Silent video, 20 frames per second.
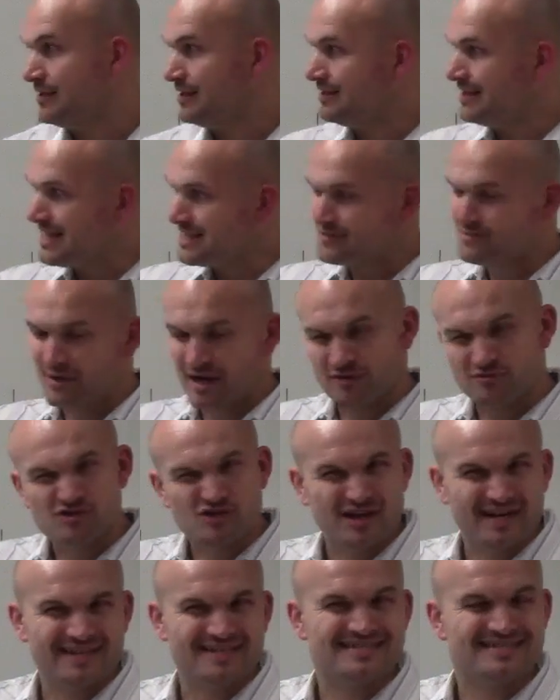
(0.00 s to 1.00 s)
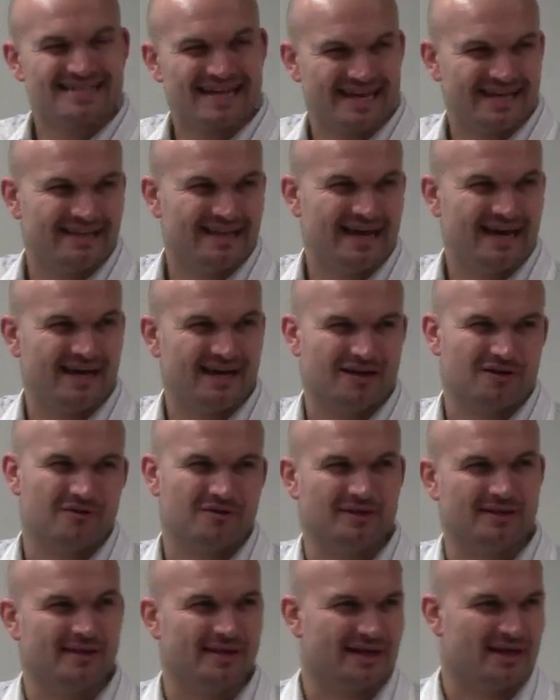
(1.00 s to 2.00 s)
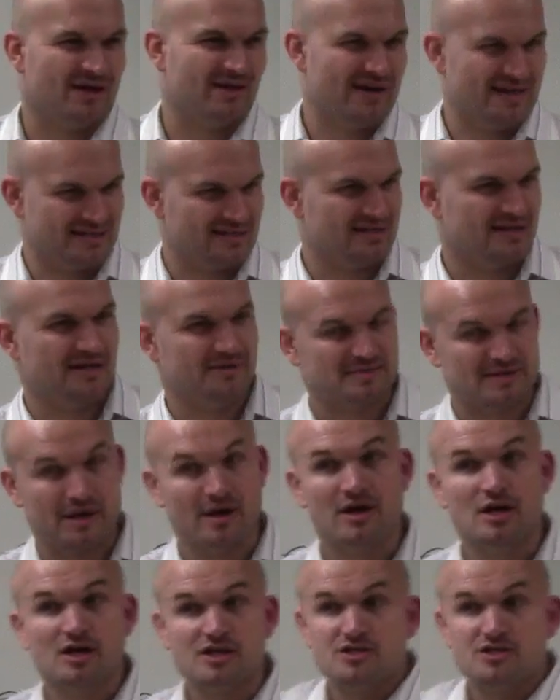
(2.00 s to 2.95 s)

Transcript: And that's what I was trying to say in that. I don't really like how x is going to do it.